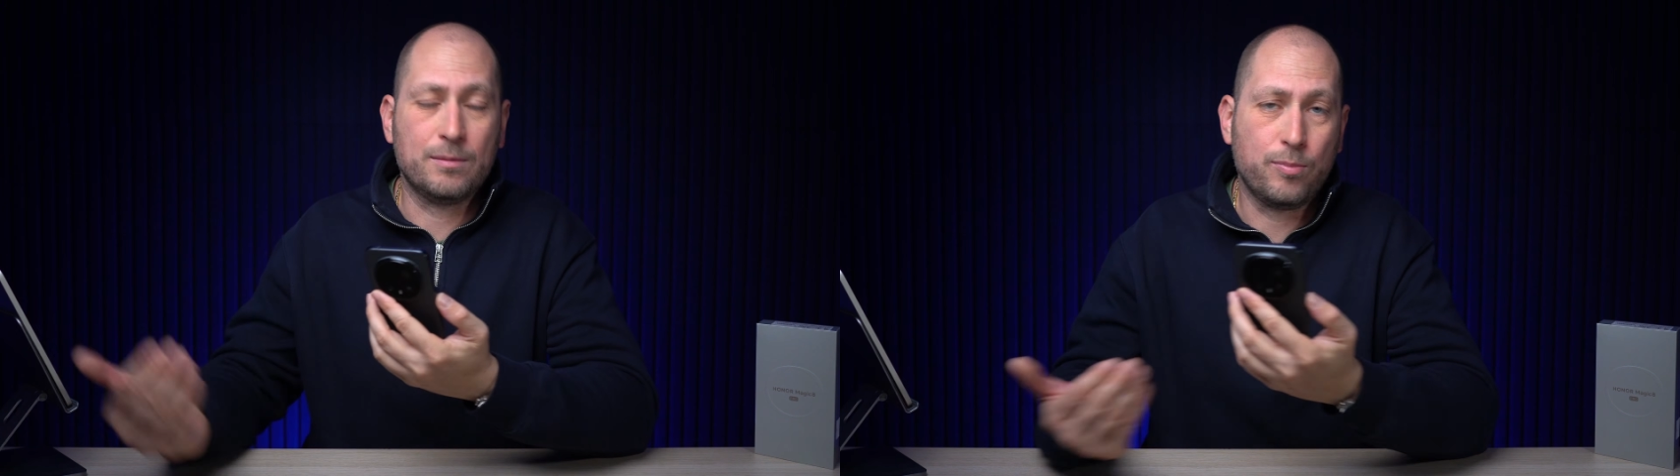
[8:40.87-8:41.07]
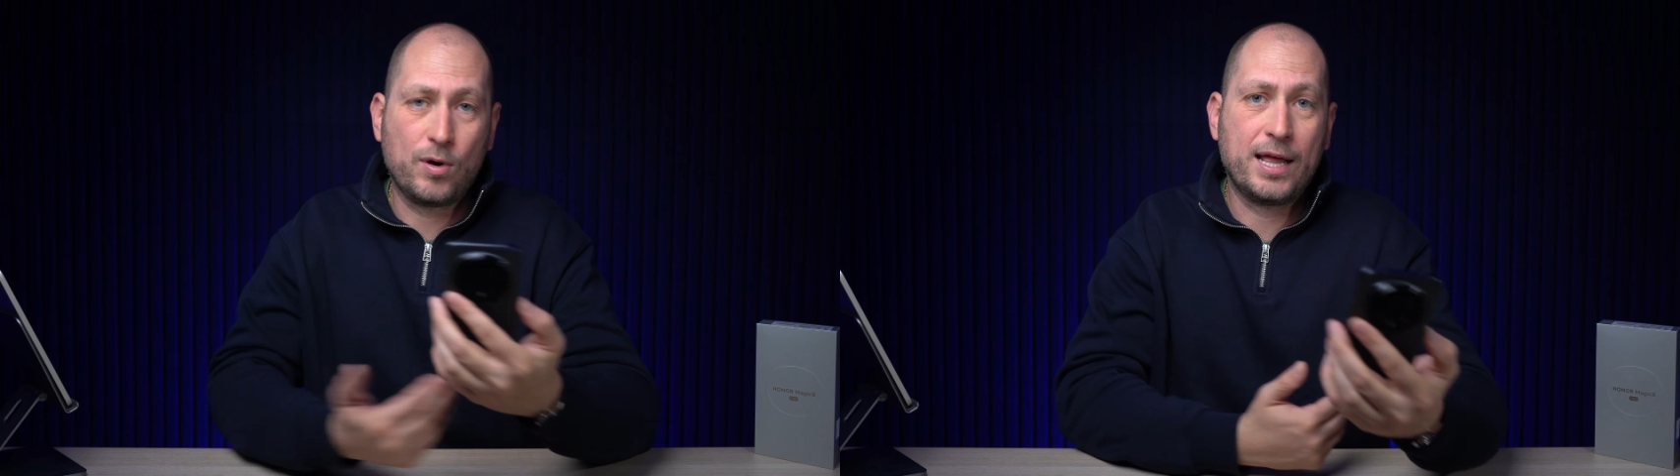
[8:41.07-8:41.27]

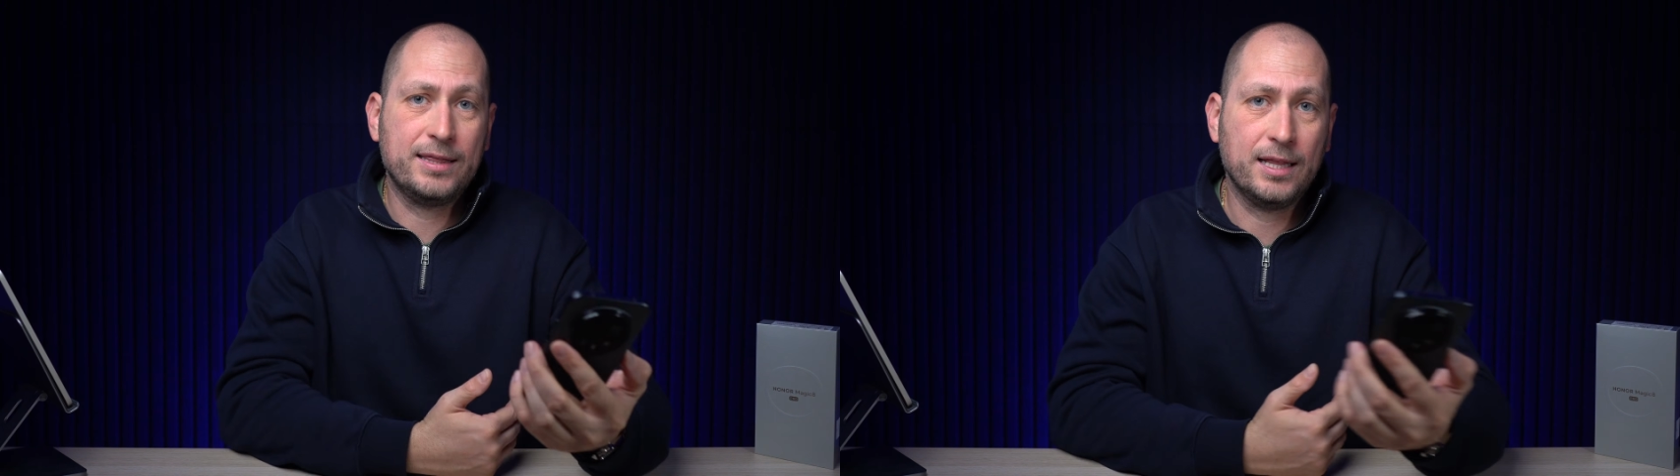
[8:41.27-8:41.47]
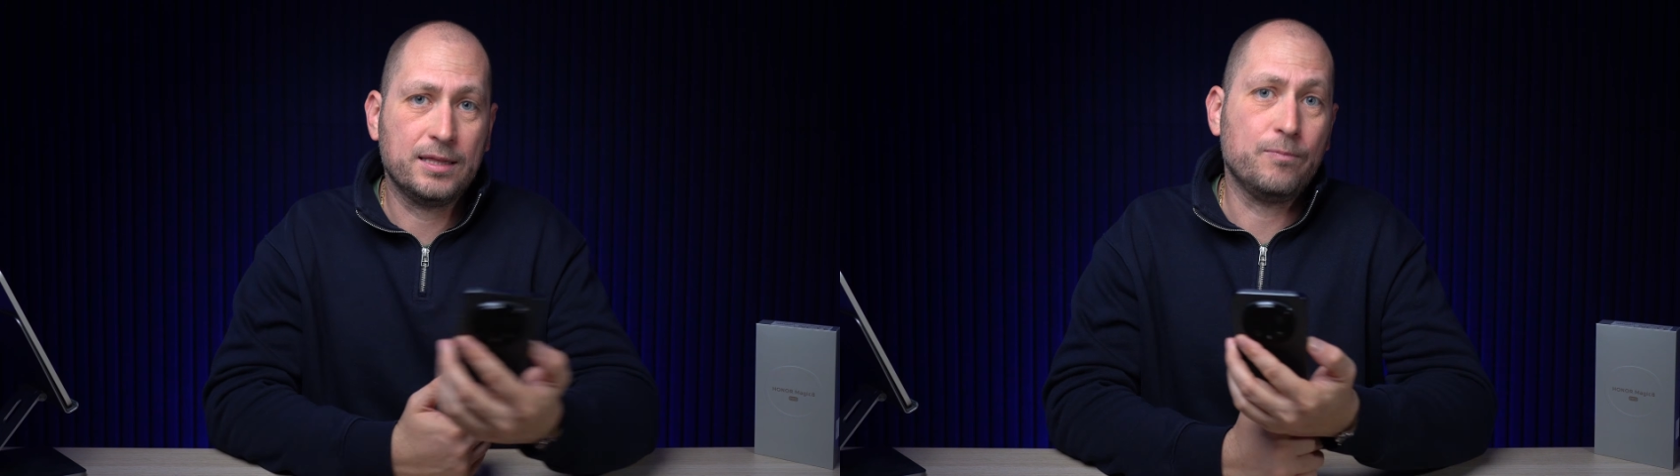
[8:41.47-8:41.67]
brand
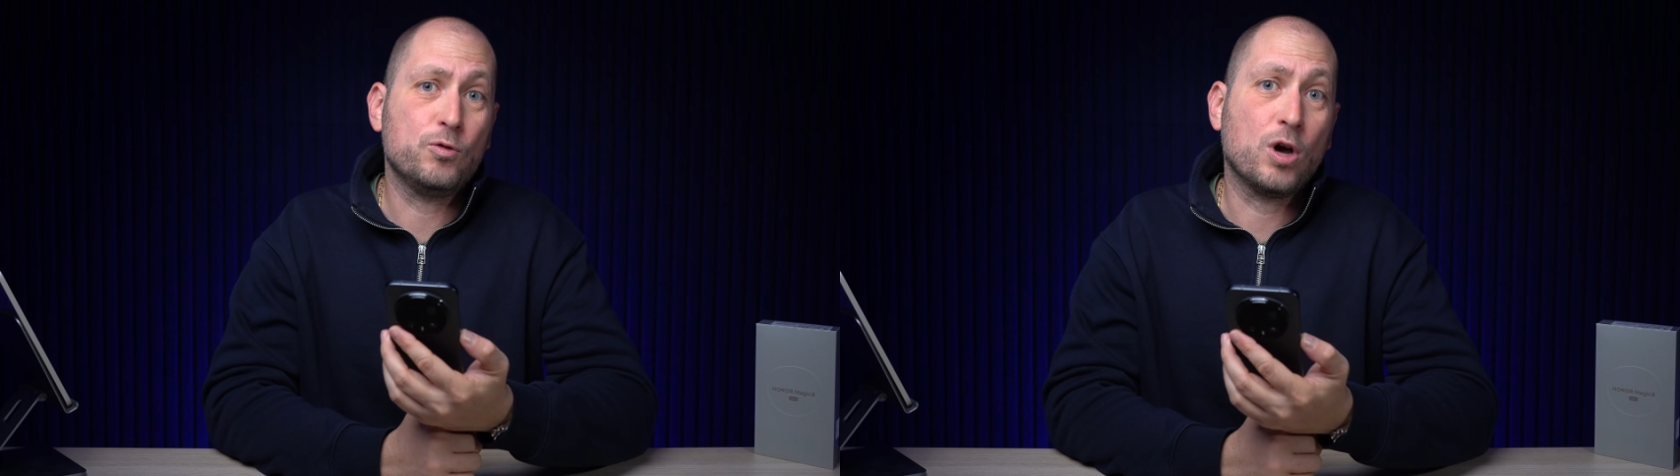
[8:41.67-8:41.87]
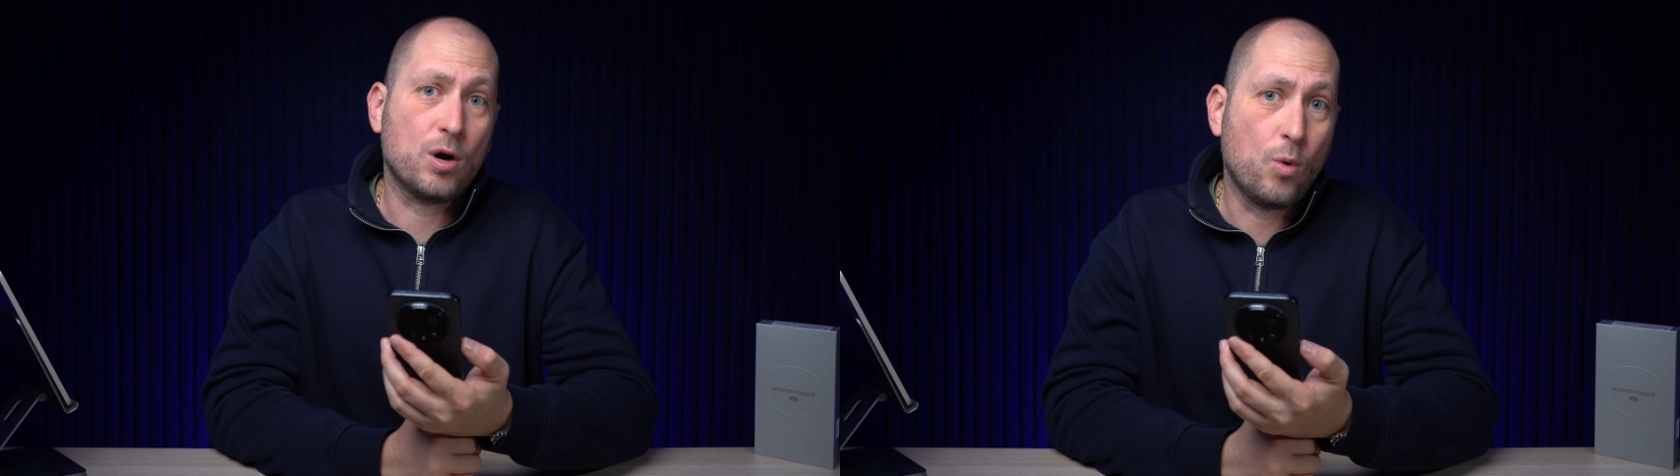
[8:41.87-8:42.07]
that
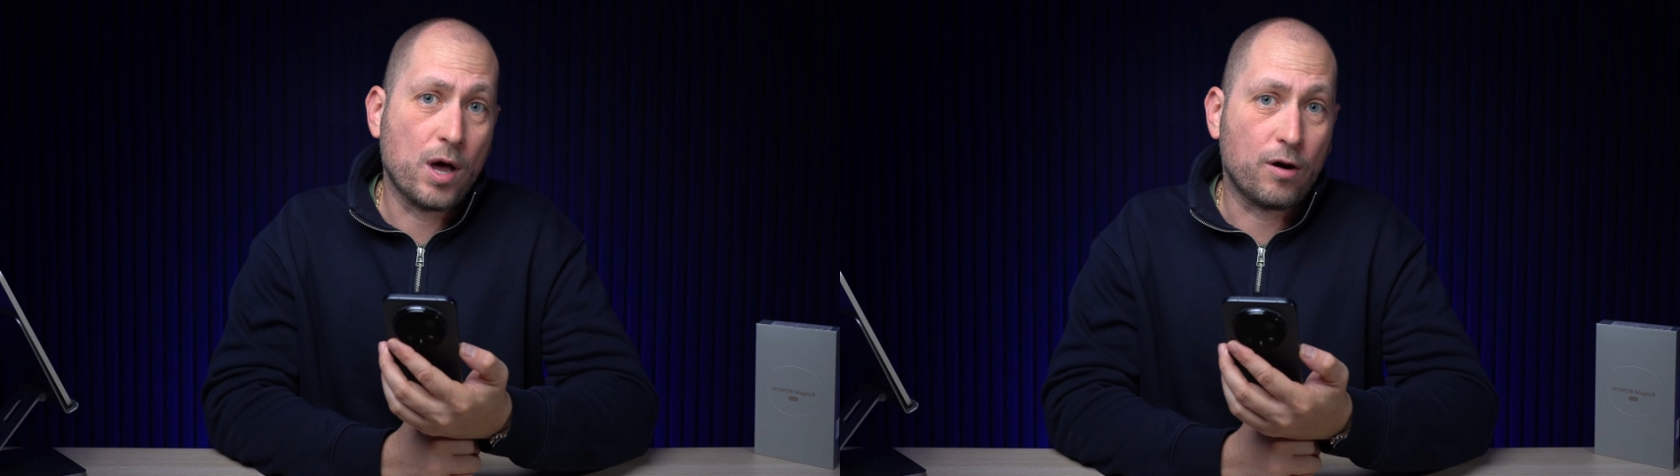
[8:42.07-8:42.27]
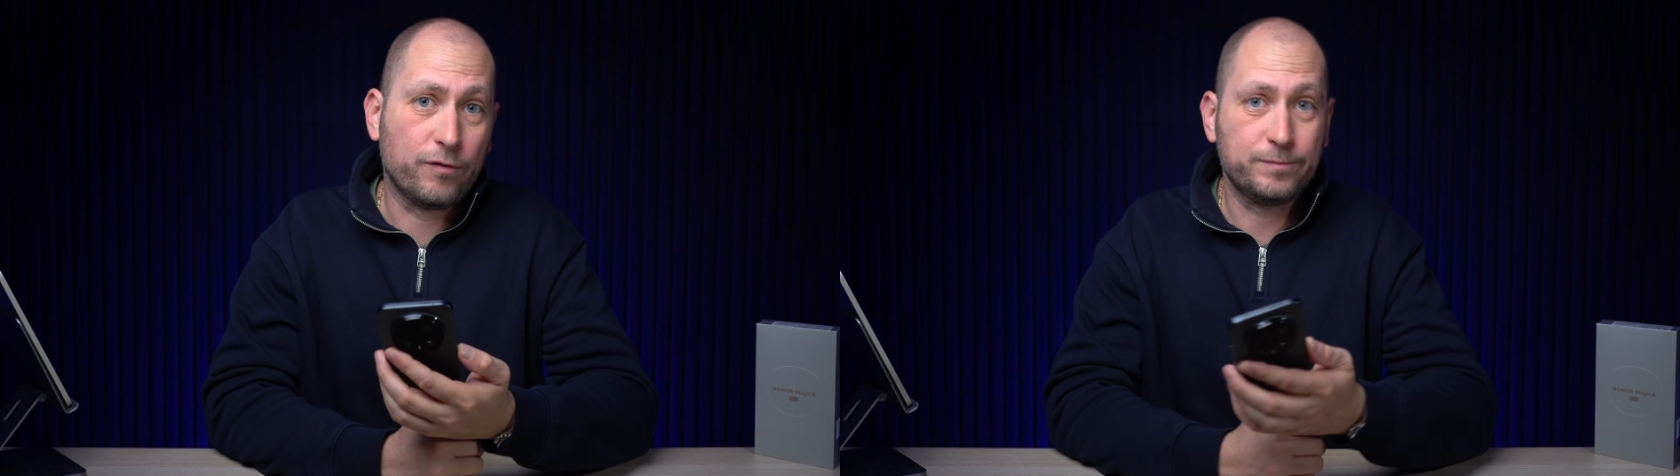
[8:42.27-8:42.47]
you're
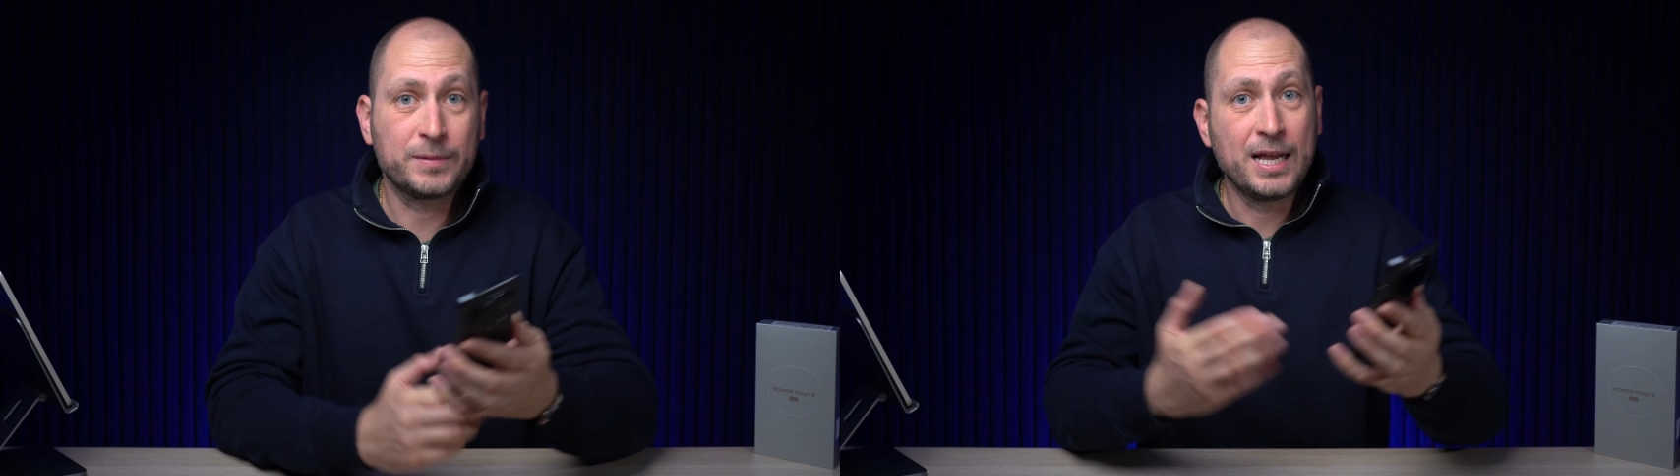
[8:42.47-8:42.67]
aware of?